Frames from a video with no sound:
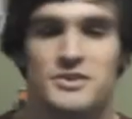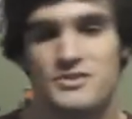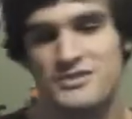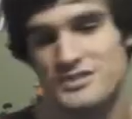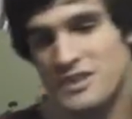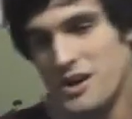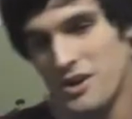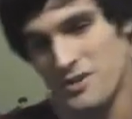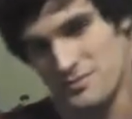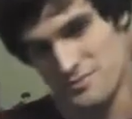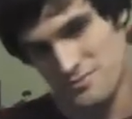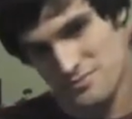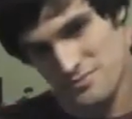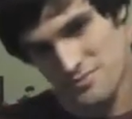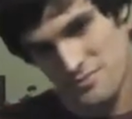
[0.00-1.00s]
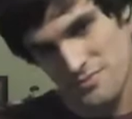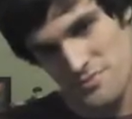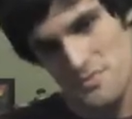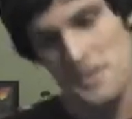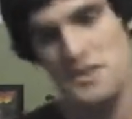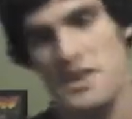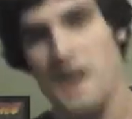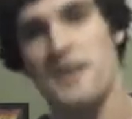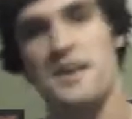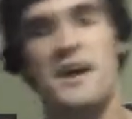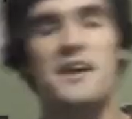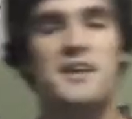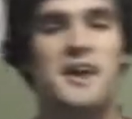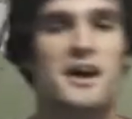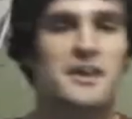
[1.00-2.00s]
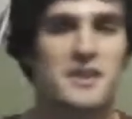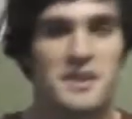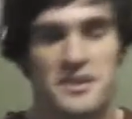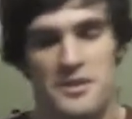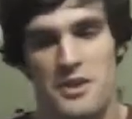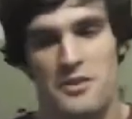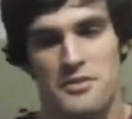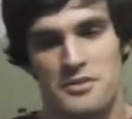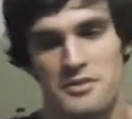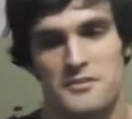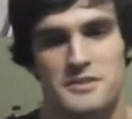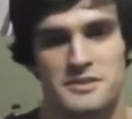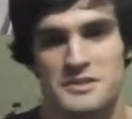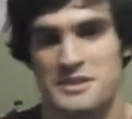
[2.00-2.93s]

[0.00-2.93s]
So yada yada yada, you go through the first,